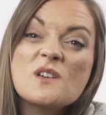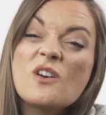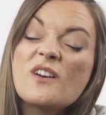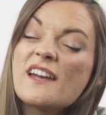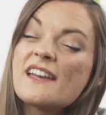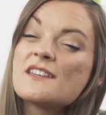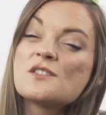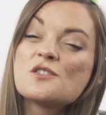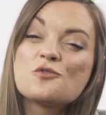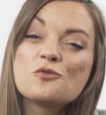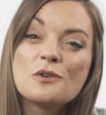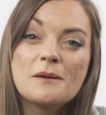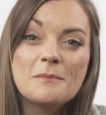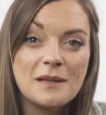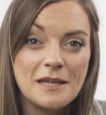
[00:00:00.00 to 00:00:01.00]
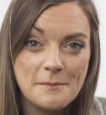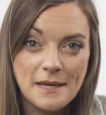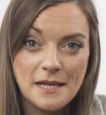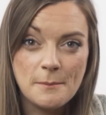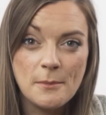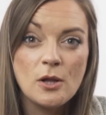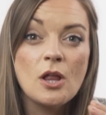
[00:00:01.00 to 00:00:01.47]
are extremely
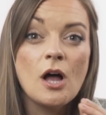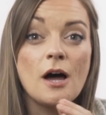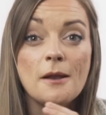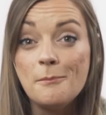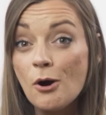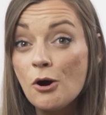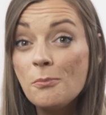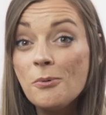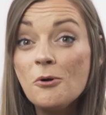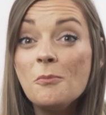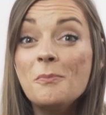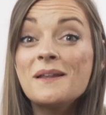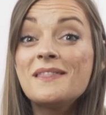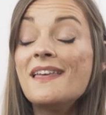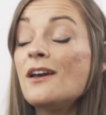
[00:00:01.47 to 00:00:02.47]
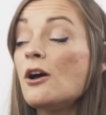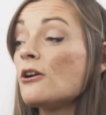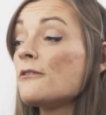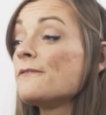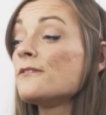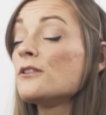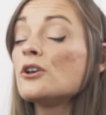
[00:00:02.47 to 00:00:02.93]
minimal on mobile, but they are
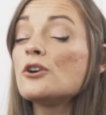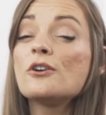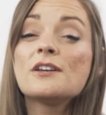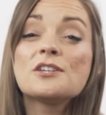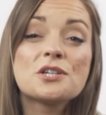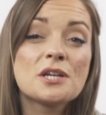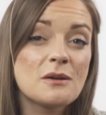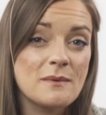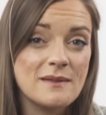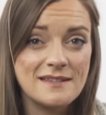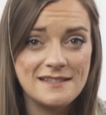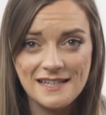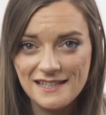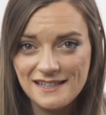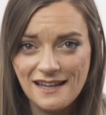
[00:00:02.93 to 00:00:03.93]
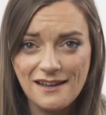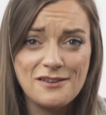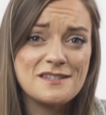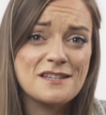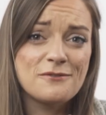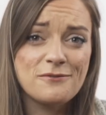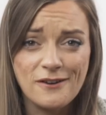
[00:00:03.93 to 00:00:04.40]
flourishing with
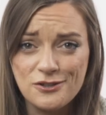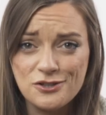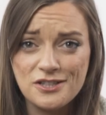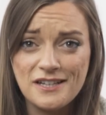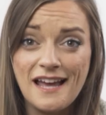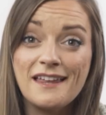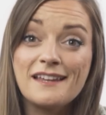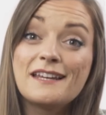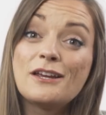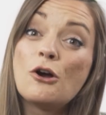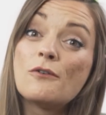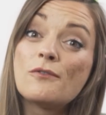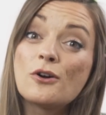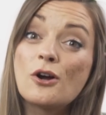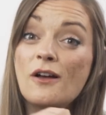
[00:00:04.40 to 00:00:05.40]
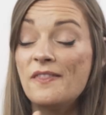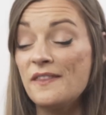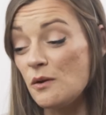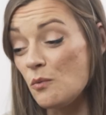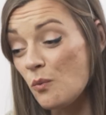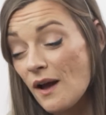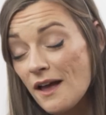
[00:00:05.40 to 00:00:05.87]
details and functionality over on
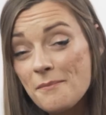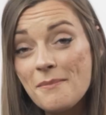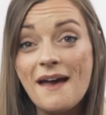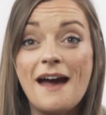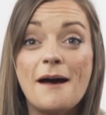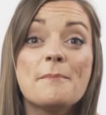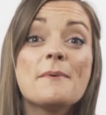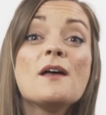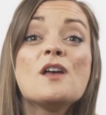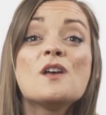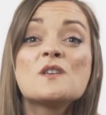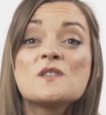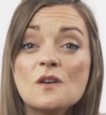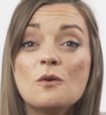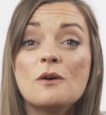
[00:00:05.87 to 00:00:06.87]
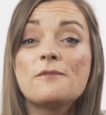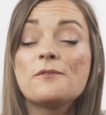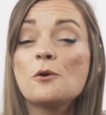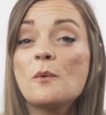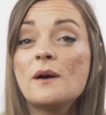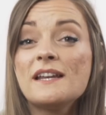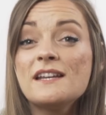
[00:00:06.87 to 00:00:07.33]
the web app, so if
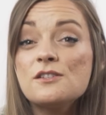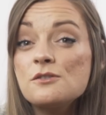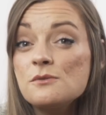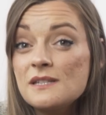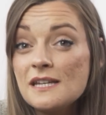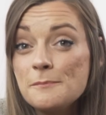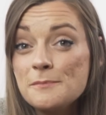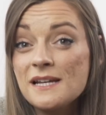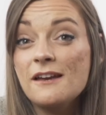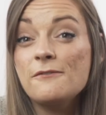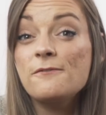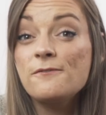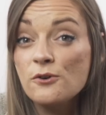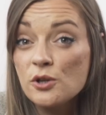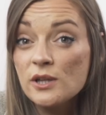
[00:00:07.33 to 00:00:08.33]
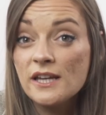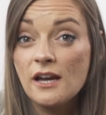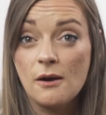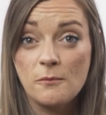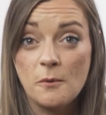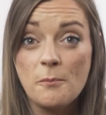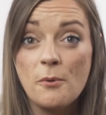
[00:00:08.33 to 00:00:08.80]
you're wanting to deep dive fully
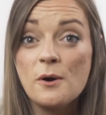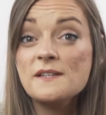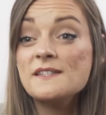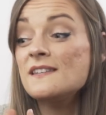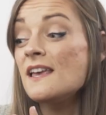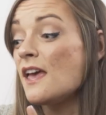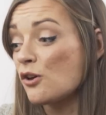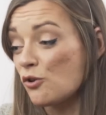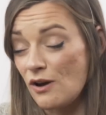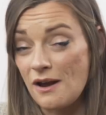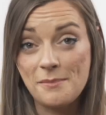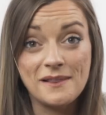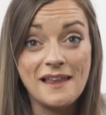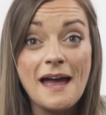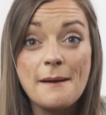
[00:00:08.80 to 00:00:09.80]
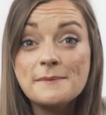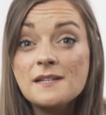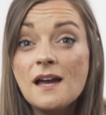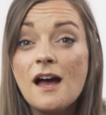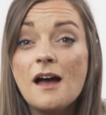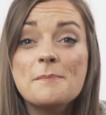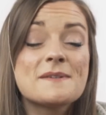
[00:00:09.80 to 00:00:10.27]
on reports, grab a
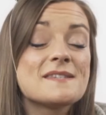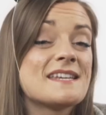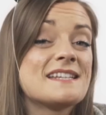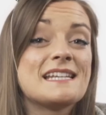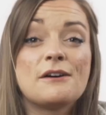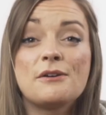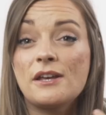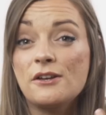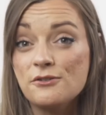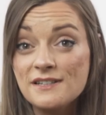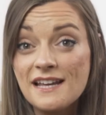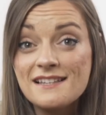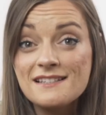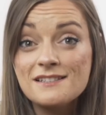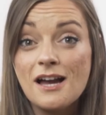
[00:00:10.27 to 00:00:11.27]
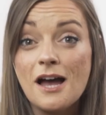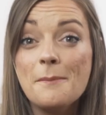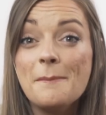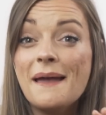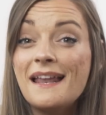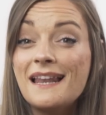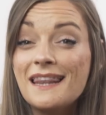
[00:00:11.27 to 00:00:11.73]
laptop, sit down at your desktop,
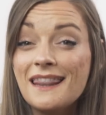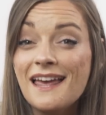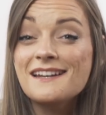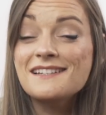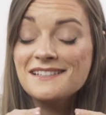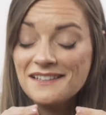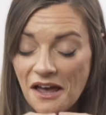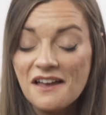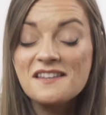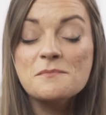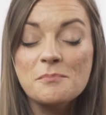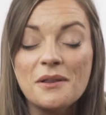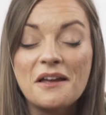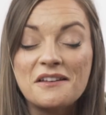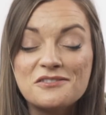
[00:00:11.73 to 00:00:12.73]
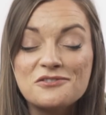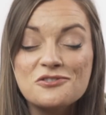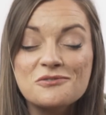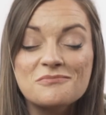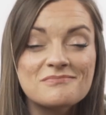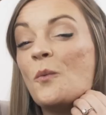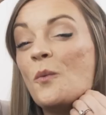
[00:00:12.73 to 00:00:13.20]
and let us
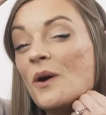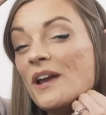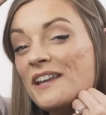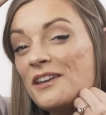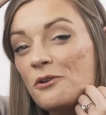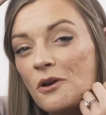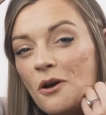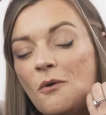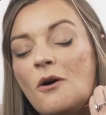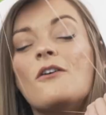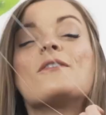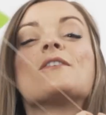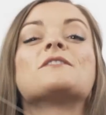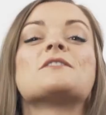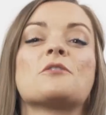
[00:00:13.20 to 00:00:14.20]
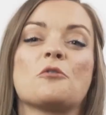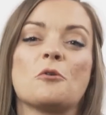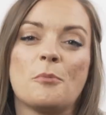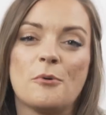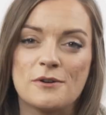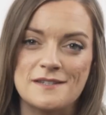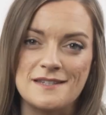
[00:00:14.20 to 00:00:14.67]
plunge. When you go over to the
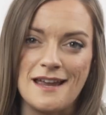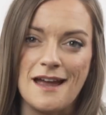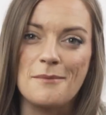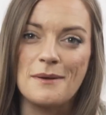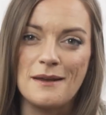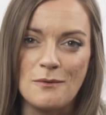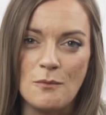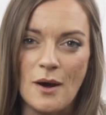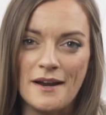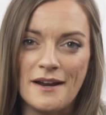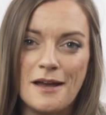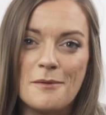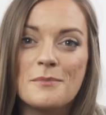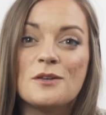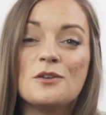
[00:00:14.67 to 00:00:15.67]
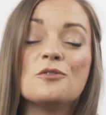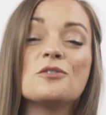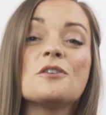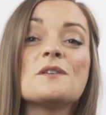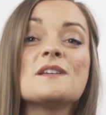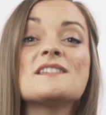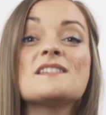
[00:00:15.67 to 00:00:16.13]
Reports tab in YNAB, you'll
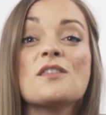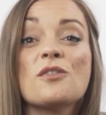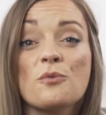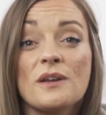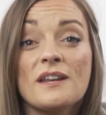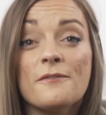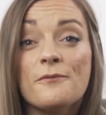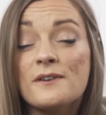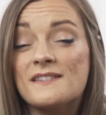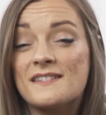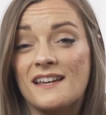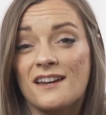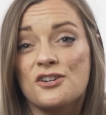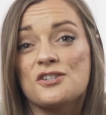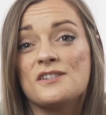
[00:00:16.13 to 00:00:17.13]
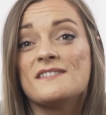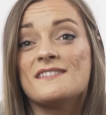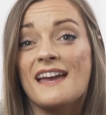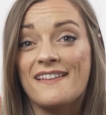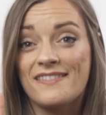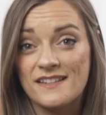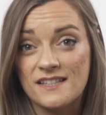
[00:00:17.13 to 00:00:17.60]
notice three different sections
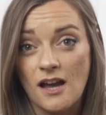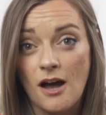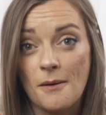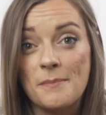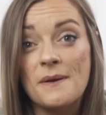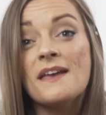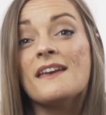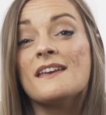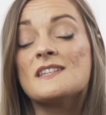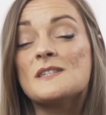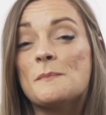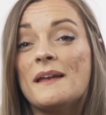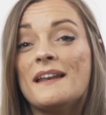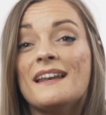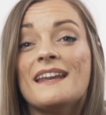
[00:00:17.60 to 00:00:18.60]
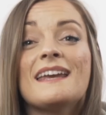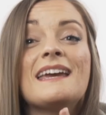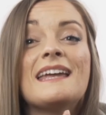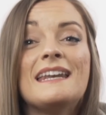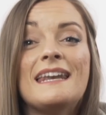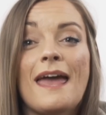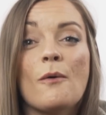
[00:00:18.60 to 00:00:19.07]
at the top, spending,
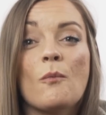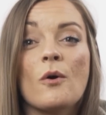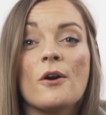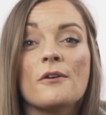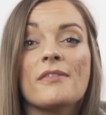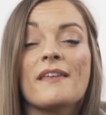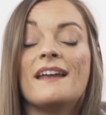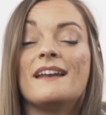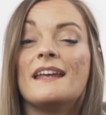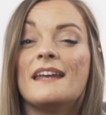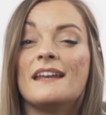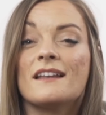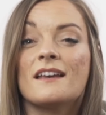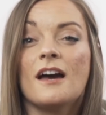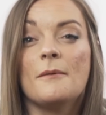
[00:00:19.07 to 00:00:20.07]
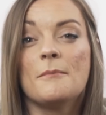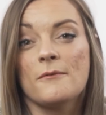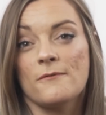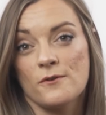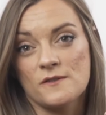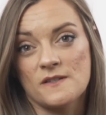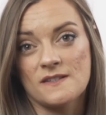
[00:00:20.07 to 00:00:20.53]
net worth, and income
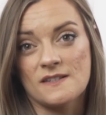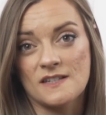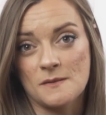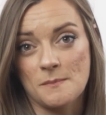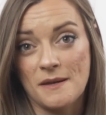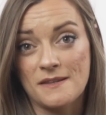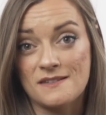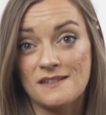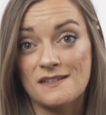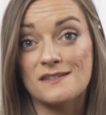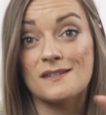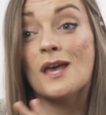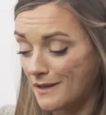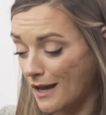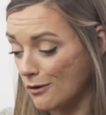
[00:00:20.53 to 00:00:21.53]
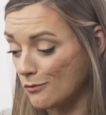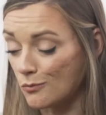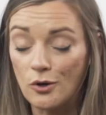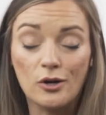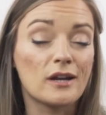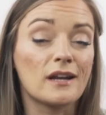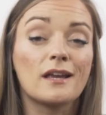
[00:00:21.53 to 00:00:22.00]
versus expenses. Now,
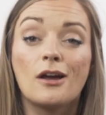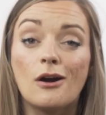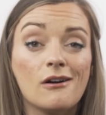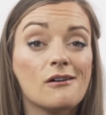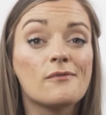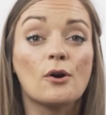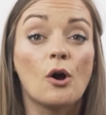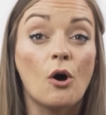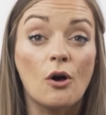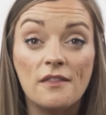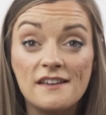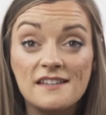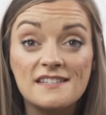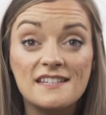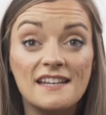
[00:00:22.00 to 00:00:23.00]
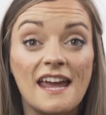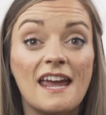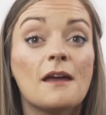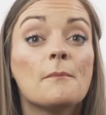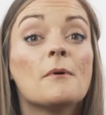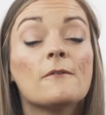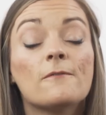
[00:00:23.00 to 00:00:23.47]
we're gonna go over all these
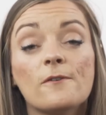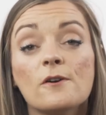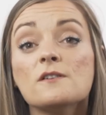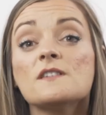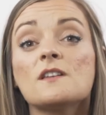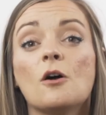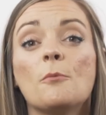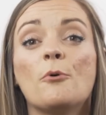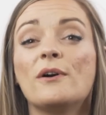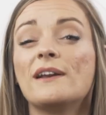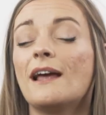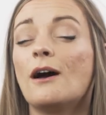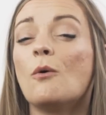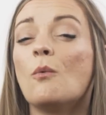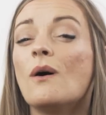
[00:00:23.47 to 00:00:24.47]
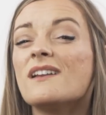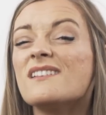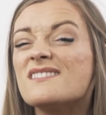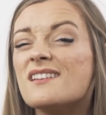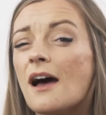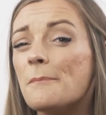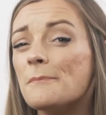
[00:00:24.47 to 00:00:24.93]
today, but first I'll point out one
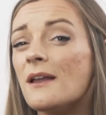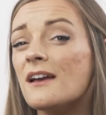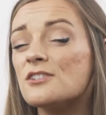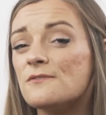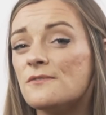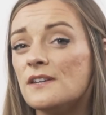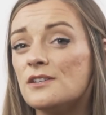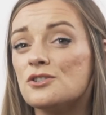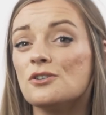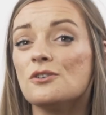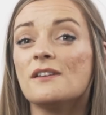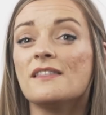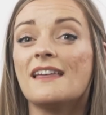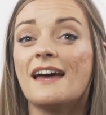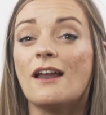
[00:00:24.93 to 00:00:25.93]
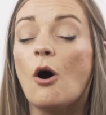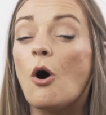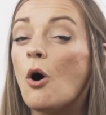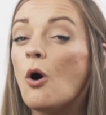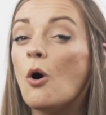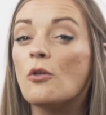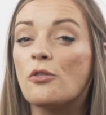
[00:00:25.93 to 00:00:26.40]
top-notch feature that
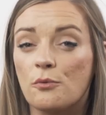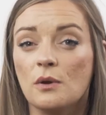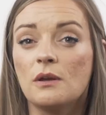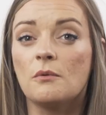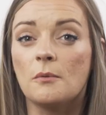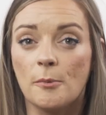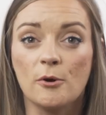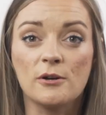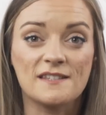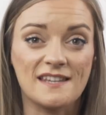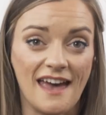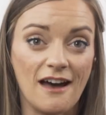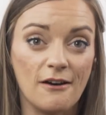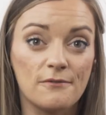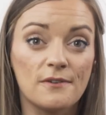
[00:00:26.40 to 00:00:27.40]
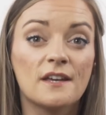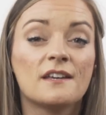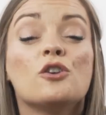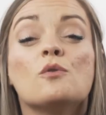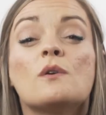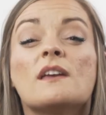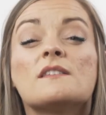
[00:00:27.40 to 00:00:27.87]
all three reports have.
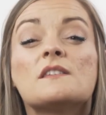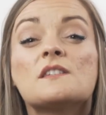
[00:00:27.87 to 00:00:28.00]
You can